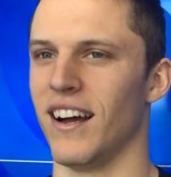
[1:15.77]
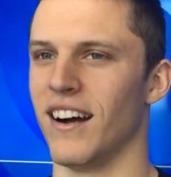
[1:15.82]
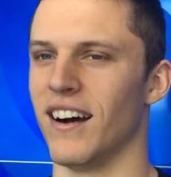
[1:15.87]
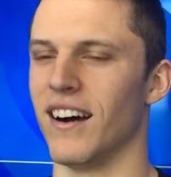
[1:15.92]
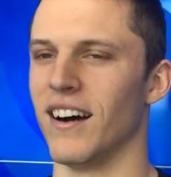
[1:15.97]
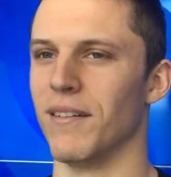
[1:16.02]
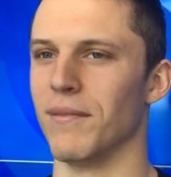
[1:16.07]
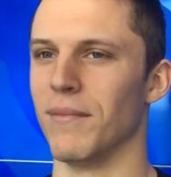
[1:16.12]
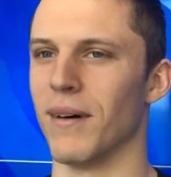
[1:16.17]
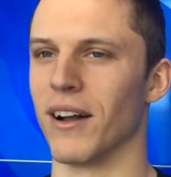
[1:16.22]

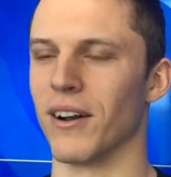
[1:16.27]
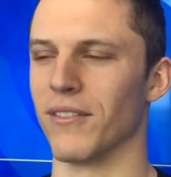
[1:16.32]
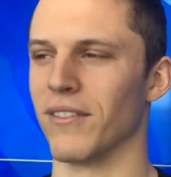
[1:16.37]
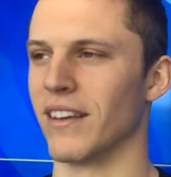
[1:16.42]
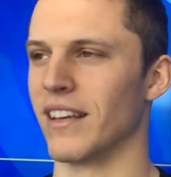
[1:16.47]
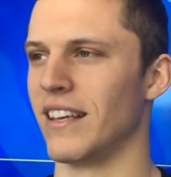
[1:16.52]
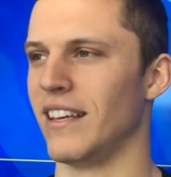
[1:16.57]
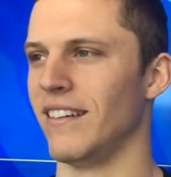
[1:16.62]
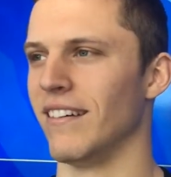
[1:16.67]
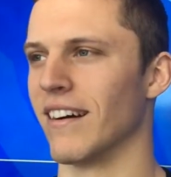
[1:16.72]
um, I don't
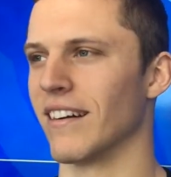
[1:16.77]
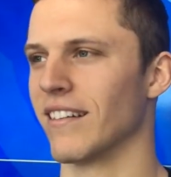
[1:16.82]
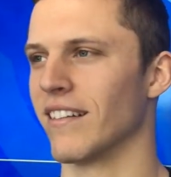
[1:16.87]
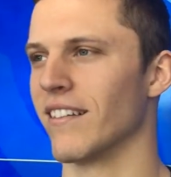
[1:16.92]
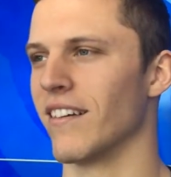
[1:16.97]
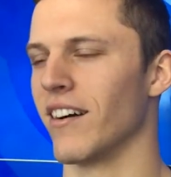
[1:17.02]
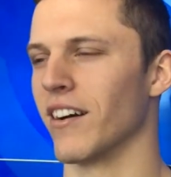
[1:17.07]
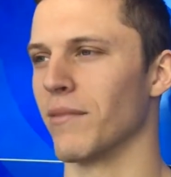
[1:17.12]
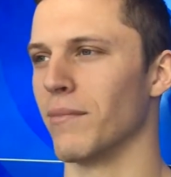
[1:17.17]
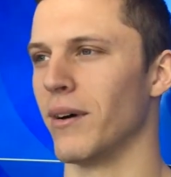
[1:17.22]
think he liked to
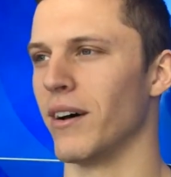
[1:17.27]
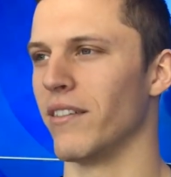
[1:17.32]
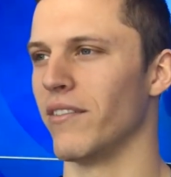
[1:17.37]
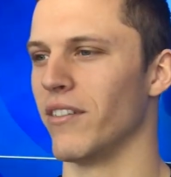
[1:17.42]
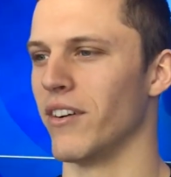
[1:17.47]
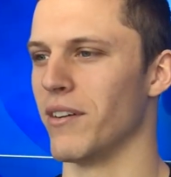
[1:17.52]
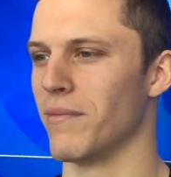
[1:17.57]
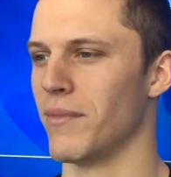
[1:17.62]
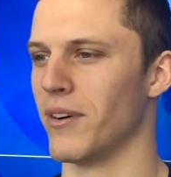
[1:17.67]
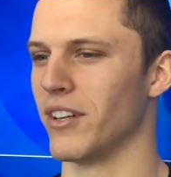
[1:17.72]
talk about it
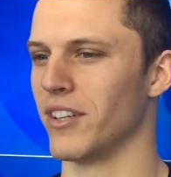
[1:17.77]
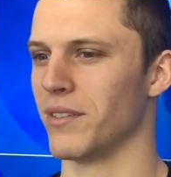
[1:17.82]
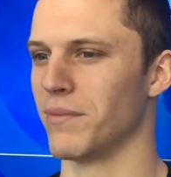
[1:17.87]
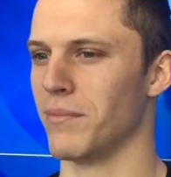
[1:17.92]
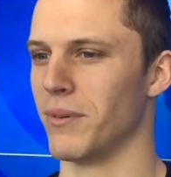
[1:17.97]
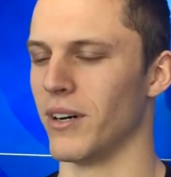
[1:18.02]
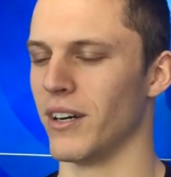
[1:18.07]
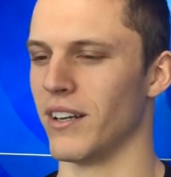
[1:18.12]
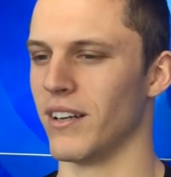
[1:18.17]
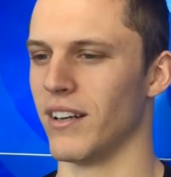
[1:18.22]
very
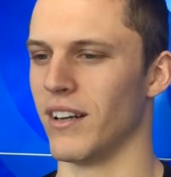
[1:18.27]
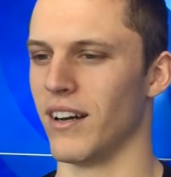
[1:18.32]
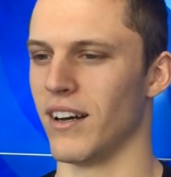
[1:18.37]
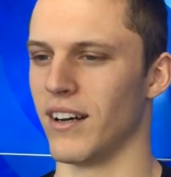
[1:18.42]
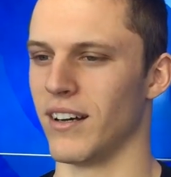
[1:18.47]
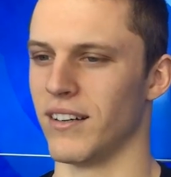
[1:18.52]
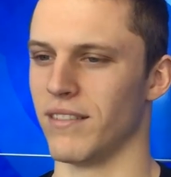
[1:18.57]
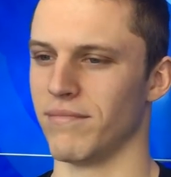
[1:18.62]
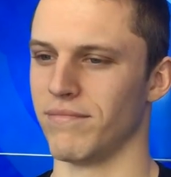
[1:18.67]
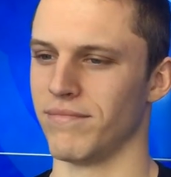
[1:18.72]
much, but
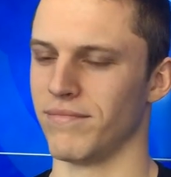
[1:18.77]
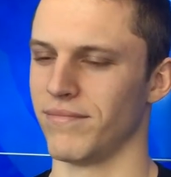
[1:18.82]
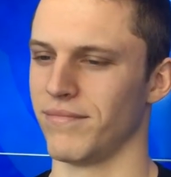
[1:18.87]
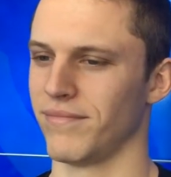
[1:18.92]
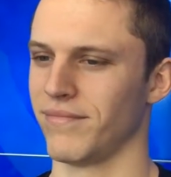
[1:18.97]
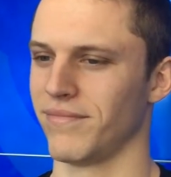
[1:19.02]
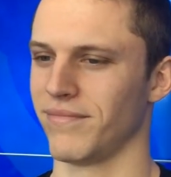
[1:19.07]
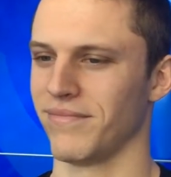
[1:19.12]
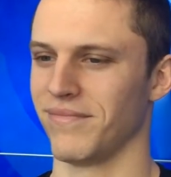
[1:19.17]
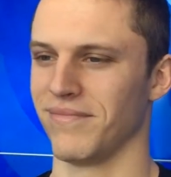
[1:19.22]
um,
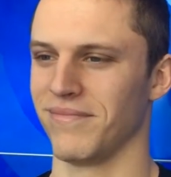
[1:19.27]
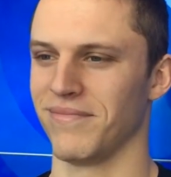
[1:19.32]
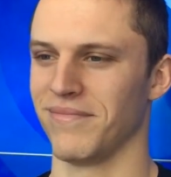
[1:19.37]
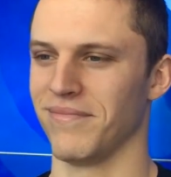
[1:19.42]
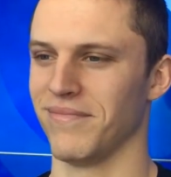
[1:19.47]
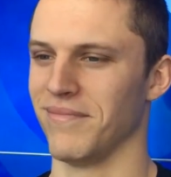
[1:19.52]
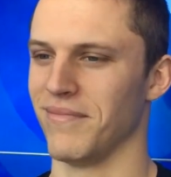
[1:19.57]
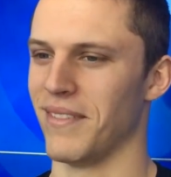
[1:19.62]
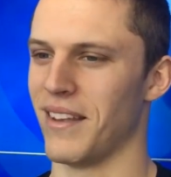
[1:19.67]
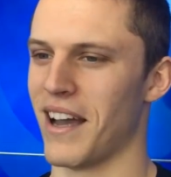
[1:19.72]

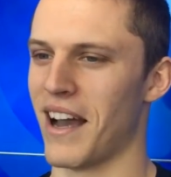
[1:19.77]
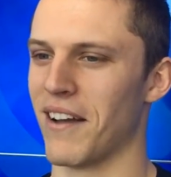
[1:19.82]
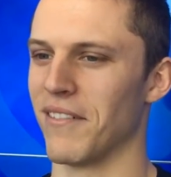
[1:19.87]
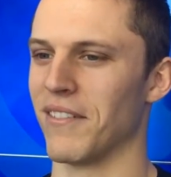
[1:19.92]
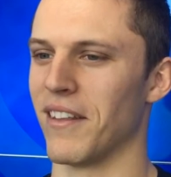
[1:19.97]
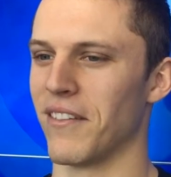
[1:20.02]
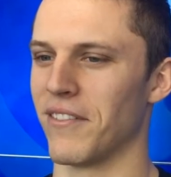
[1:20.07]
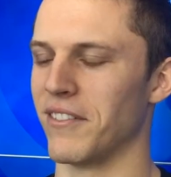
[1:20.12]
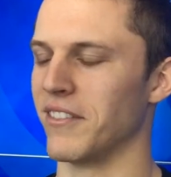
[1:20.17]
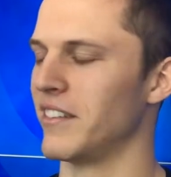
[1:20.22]
yeah,
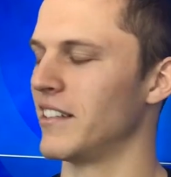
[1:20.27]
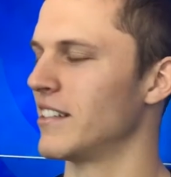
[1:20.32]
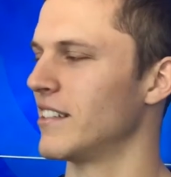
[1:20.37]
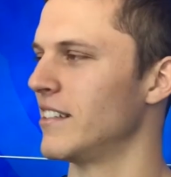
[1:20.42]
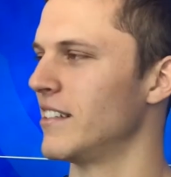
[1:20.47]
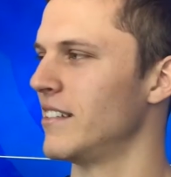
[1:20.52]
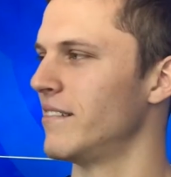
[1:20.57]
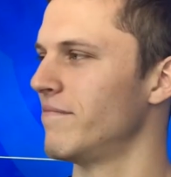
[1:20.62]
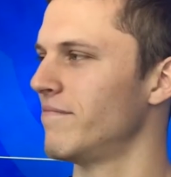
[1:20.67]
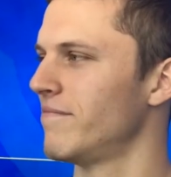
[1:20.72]
I've definitely
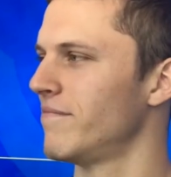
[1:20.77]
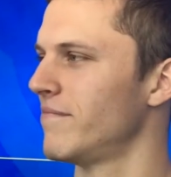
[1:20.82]
seen it.